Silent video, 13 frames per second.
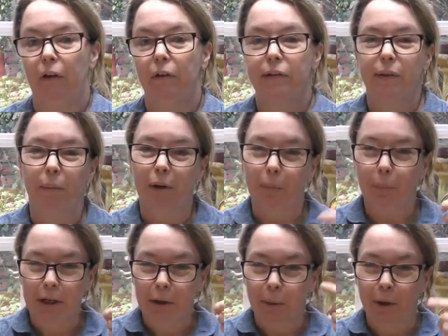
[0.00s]
So I'm going to
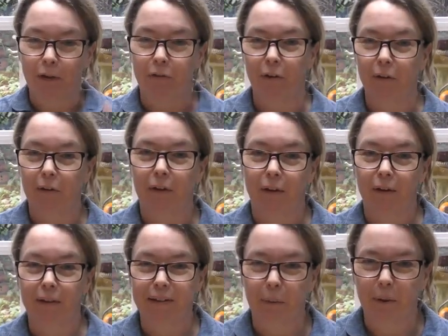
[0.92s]
bring you over
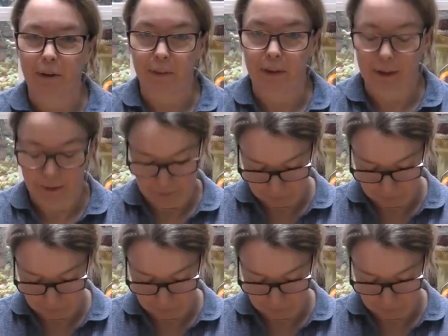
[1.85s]
and see what you think.